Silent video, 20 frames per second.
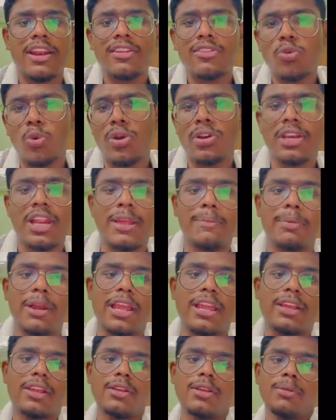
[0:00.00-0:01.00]
is one type
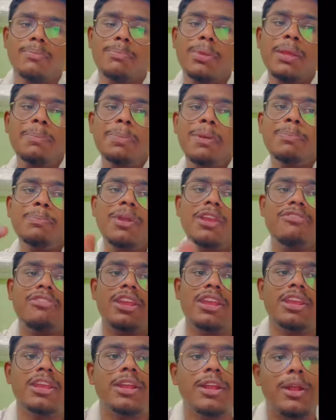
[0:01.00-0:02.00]
like
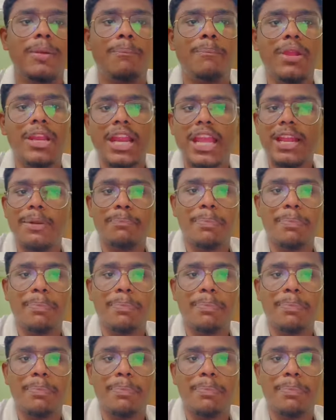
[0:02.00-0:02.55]
BPPV, benign